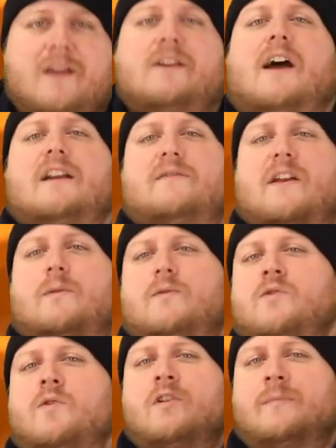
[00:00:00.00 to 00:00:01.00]
Kind of like when
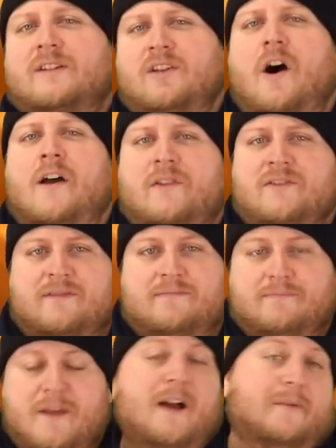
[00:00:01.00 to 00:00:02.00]
you go to McDonald's.
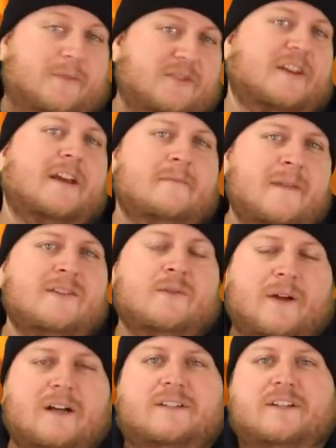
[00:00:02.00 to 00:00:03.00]
Yeah, there's a hidden menu
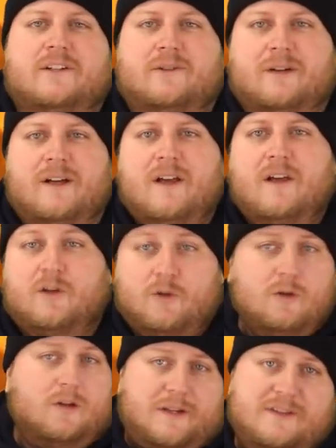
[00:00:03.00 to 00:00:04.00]
there too.
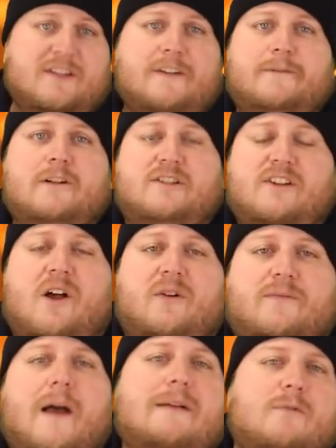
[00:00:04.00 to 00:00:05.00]
Google it and see for
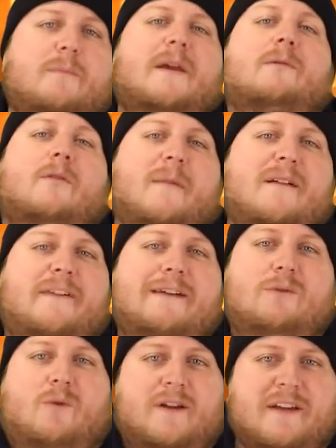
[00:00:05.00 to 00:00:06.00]
yourself. I'd repeat what my
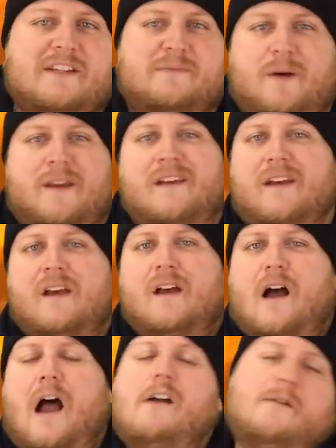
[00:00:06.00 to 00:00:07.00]
favorite one is, but
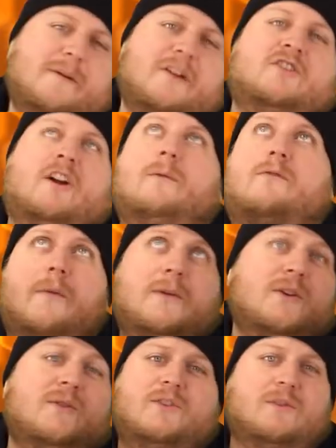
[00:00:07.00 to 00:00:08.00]
I would be in trouble from the
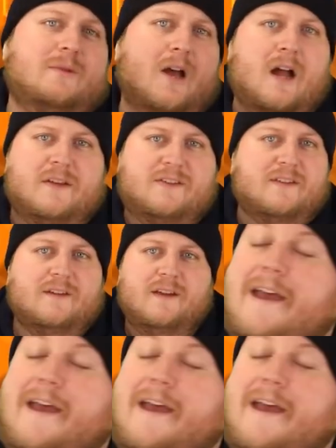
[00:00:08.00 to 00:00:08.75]
YouTube gods.